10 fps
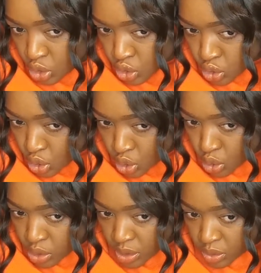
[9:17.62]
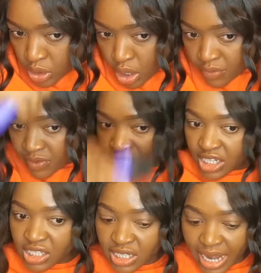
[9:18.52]
So the
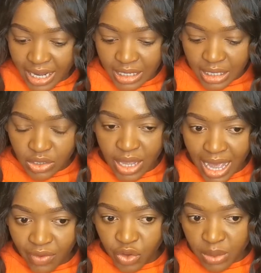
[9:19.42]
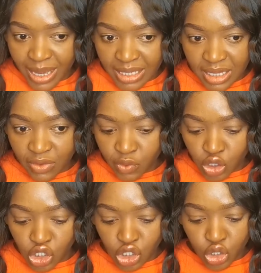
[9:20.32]
conversation that I needed to have with myself
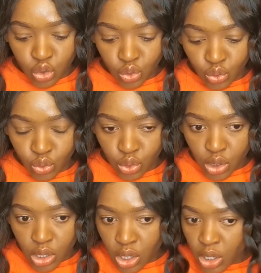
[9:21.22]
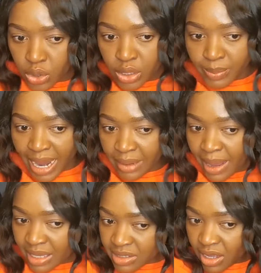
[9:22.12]
was just to remind
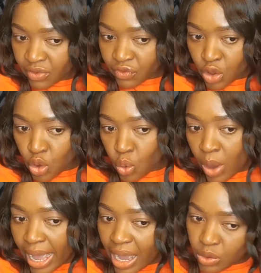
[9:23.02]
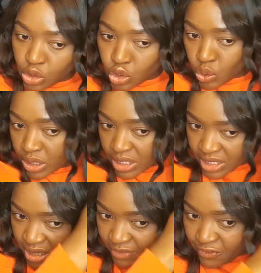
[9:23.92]
myself why I was doing
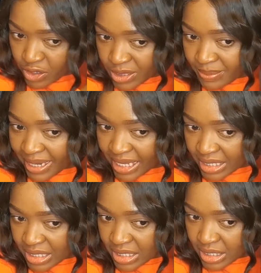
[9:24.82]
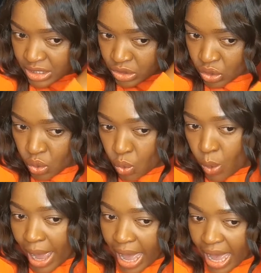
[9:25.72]
this in the first place. You know,
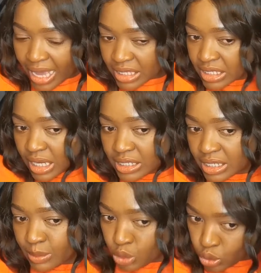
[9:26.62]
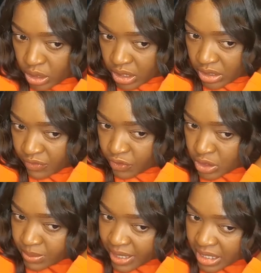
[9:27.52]
why I started uploading in the
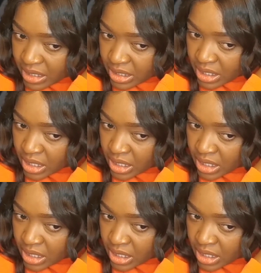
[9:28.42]
first place.